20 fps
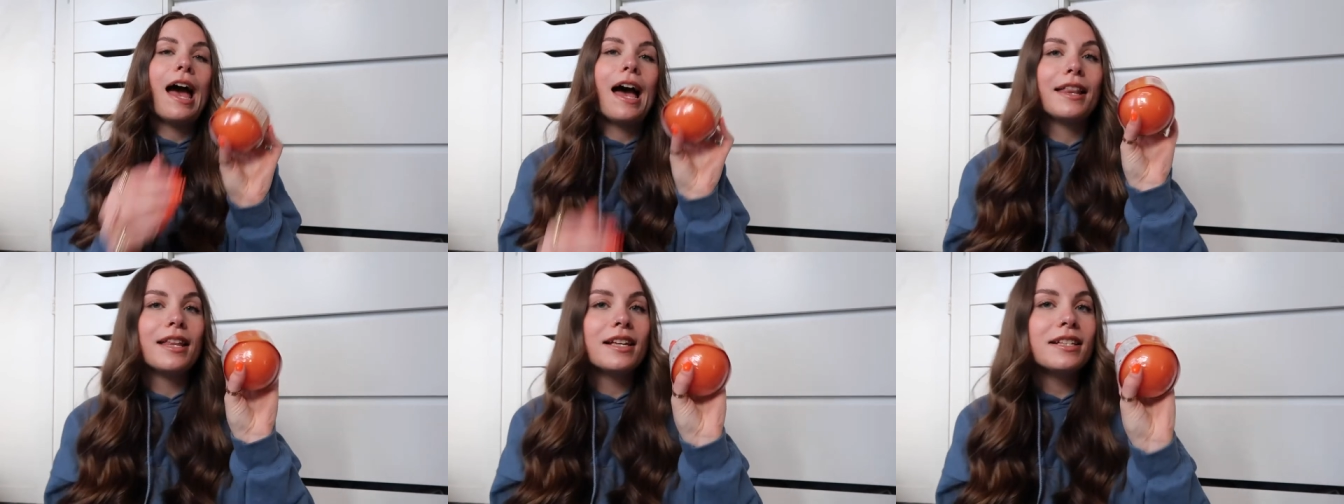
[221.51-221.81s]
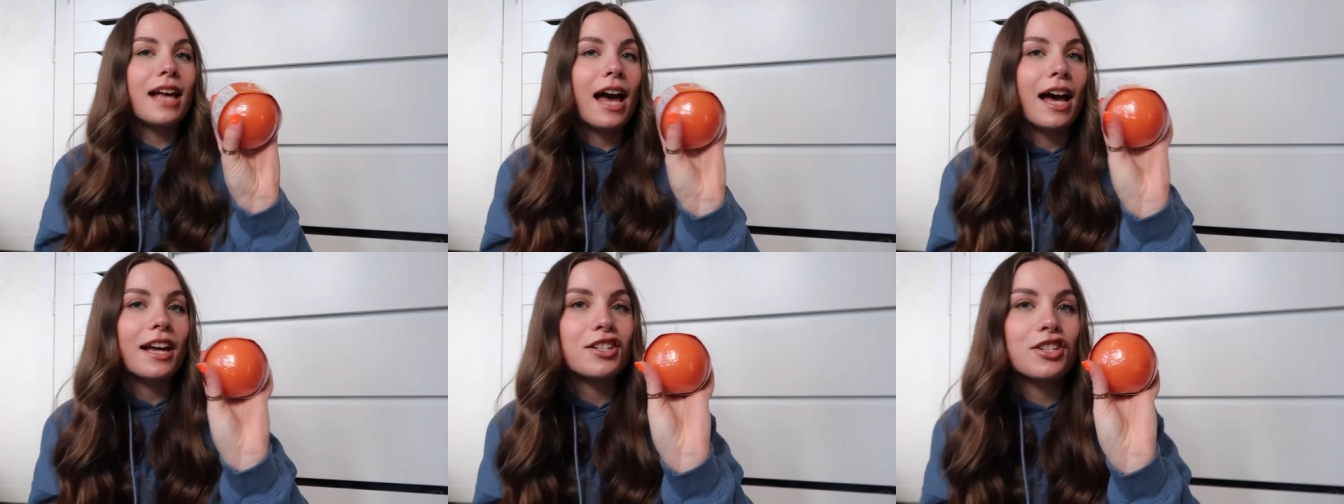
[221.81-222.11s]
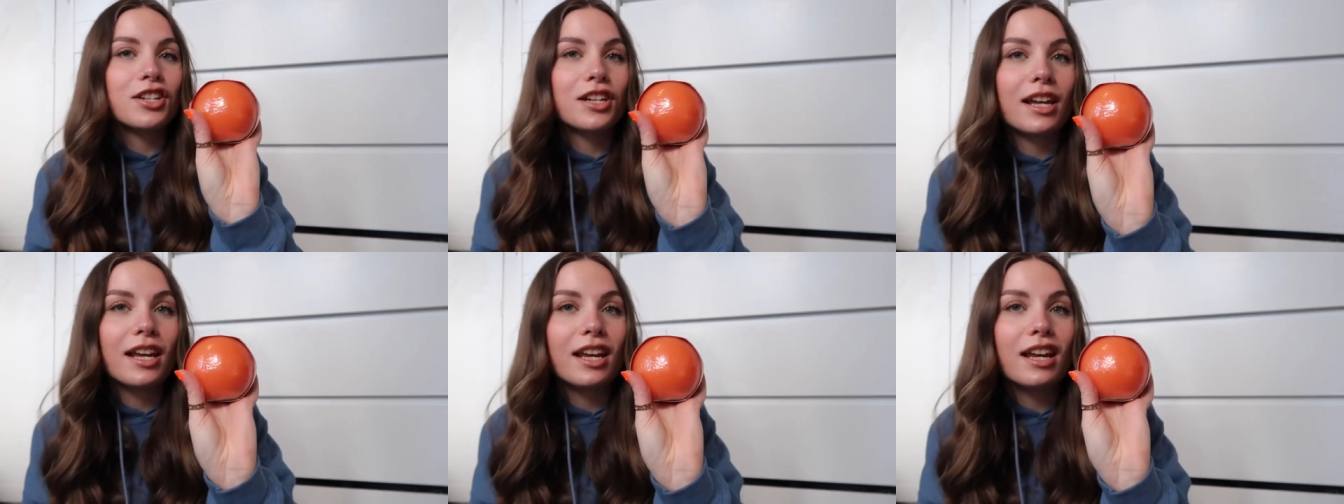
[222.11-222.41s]
and this
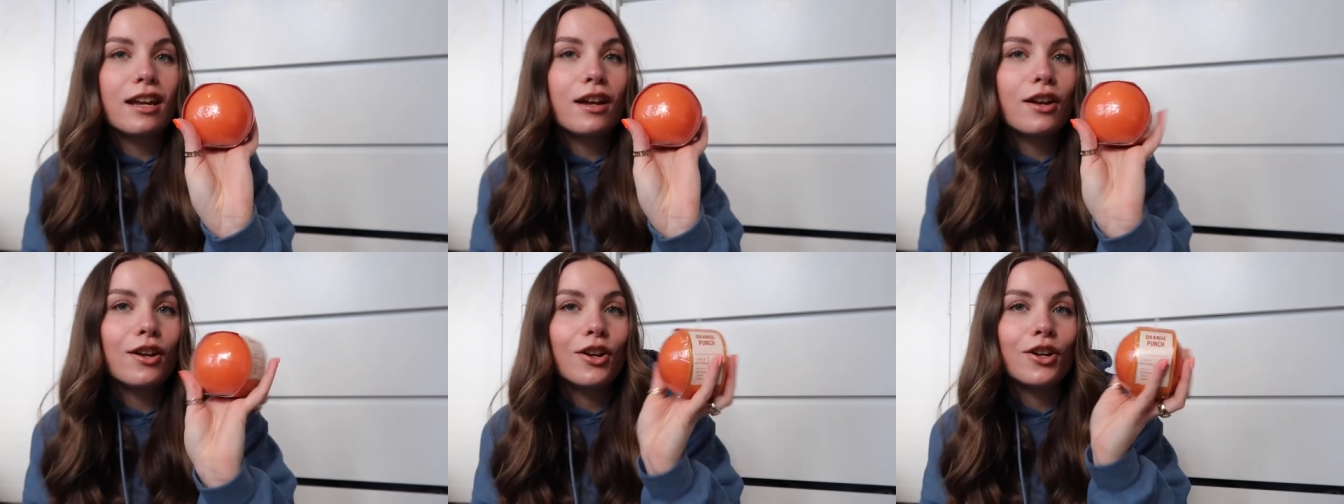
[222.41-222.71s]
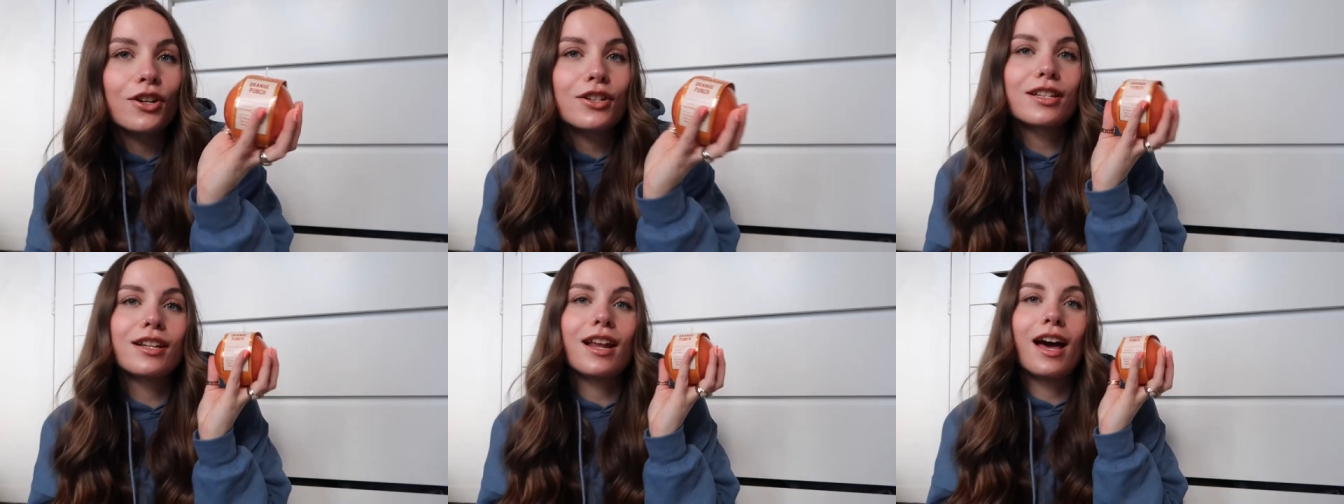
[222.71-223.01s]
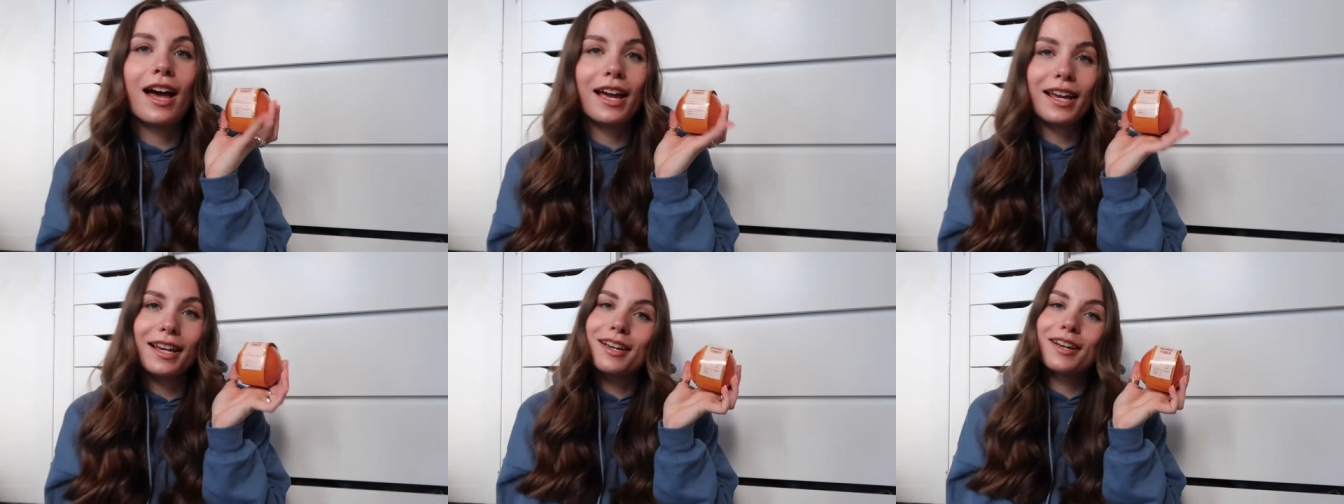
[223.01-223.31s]
actually looks
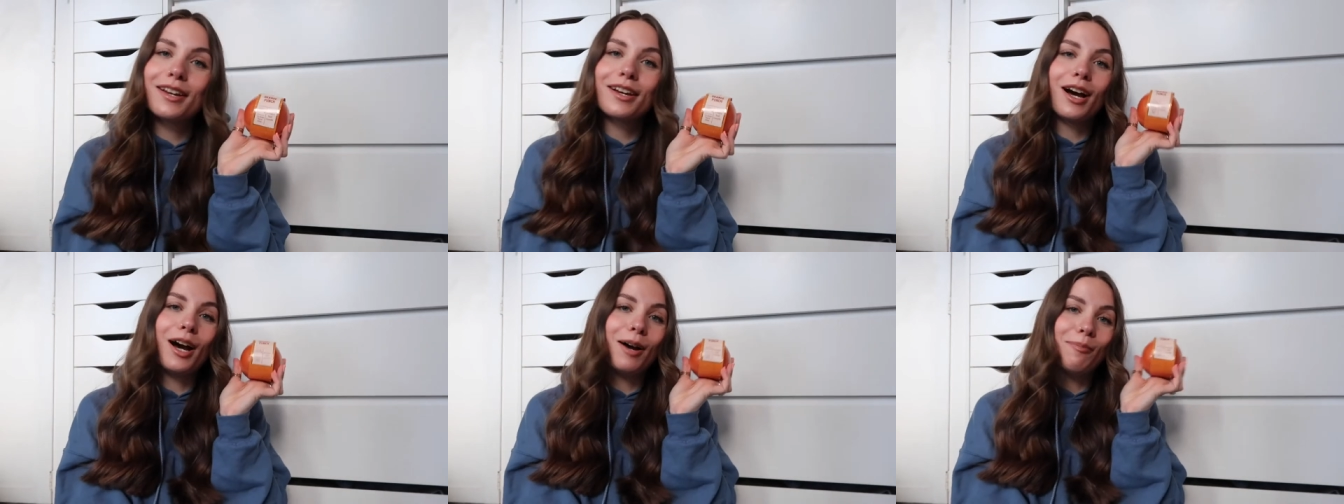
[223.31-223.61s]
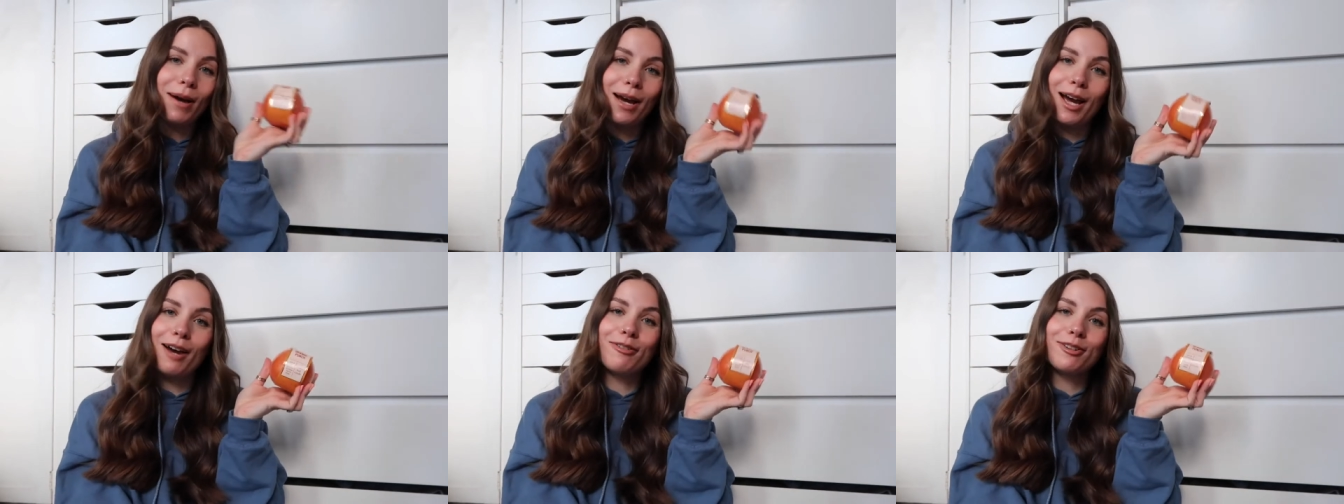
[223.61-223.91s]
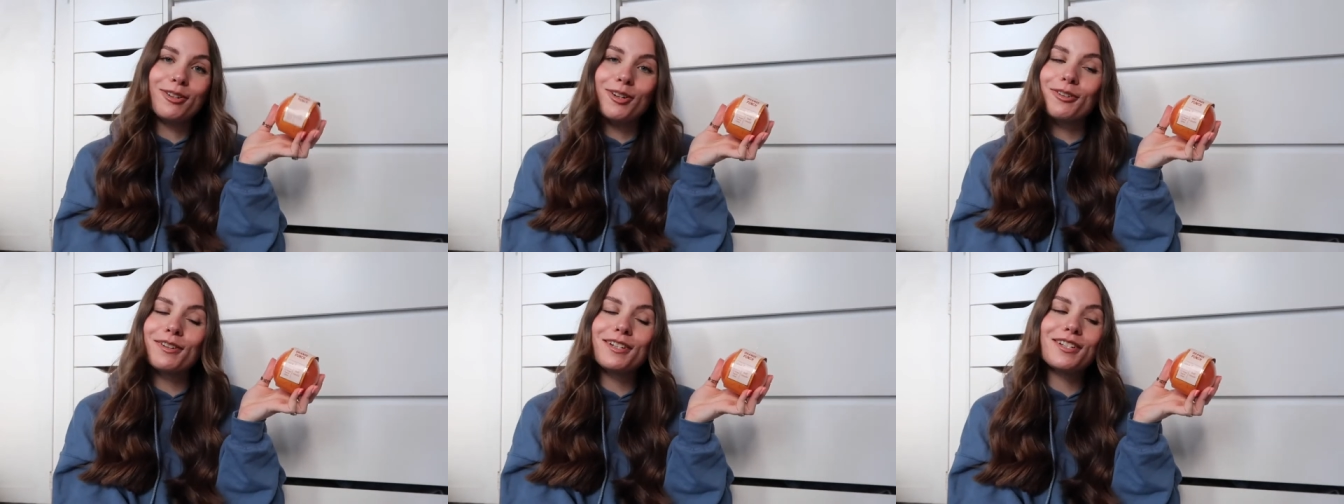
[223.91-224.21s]
like I might have
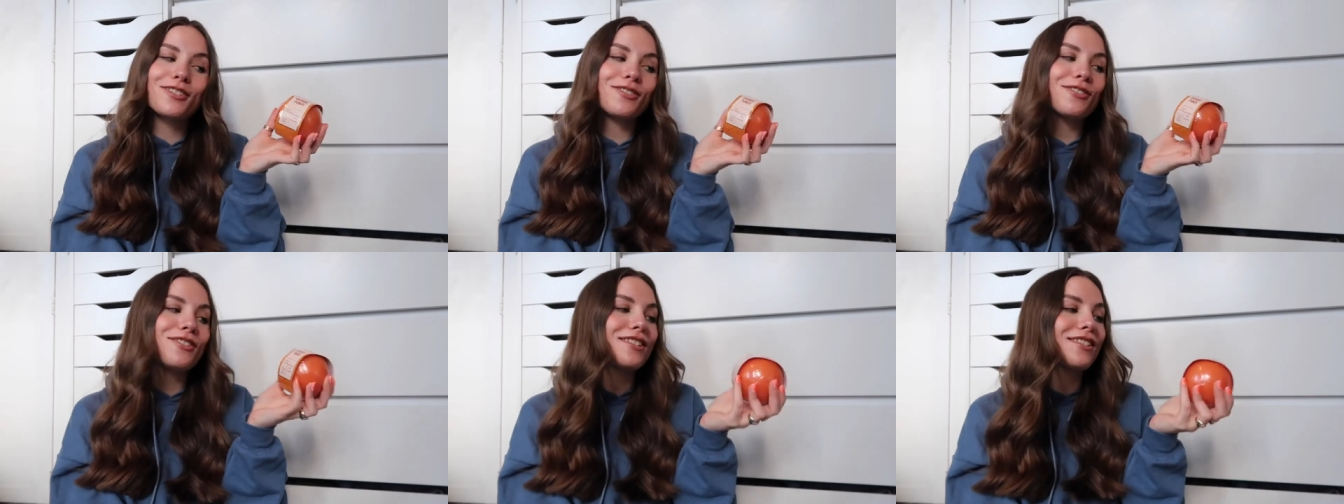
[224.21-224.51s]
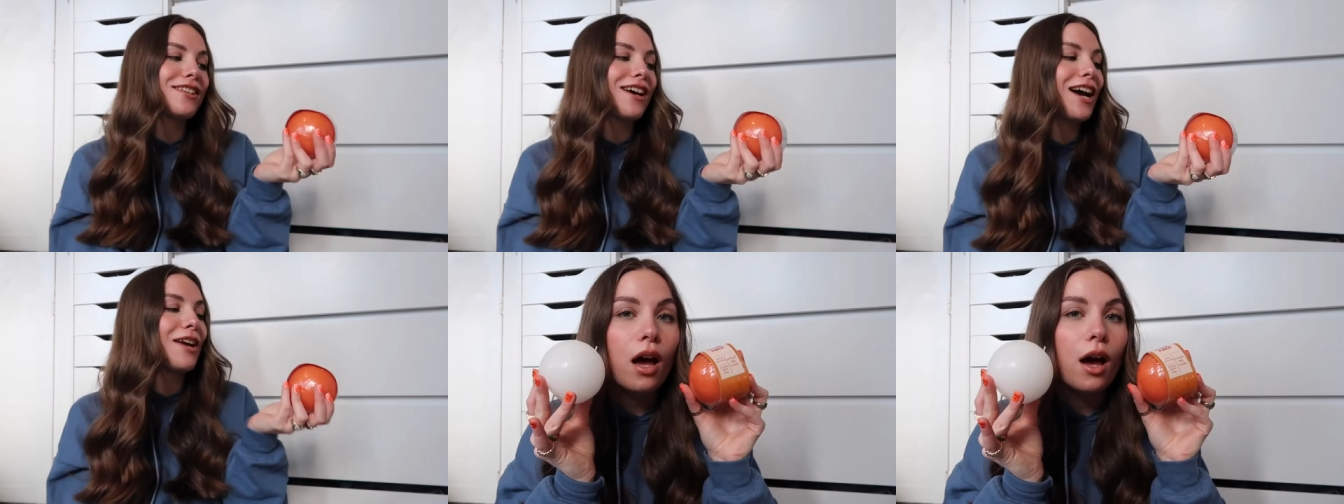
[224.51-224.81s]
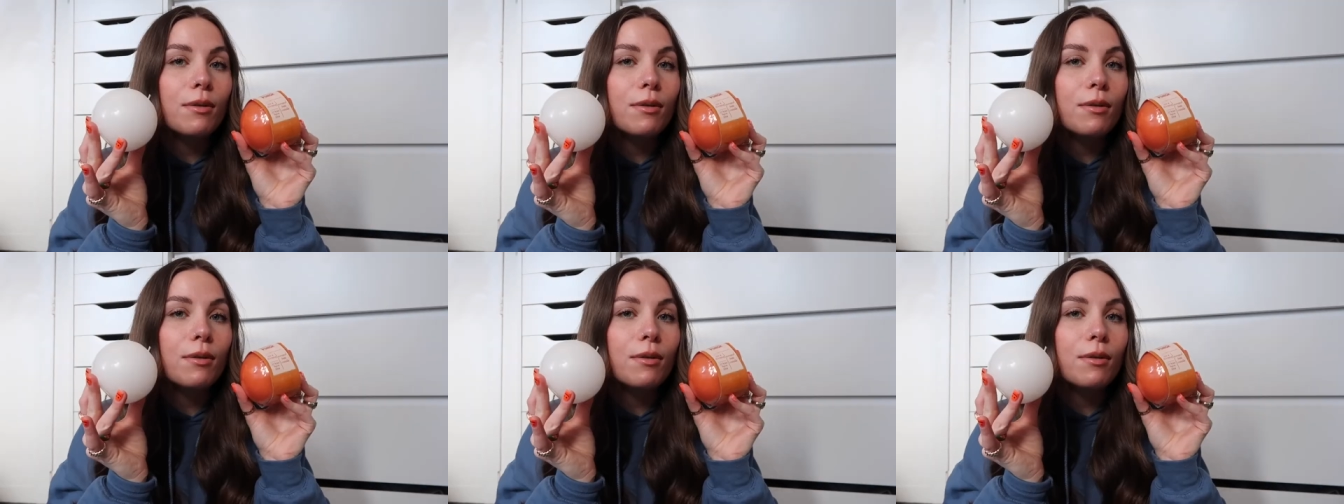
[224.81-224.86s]
an orange on the side.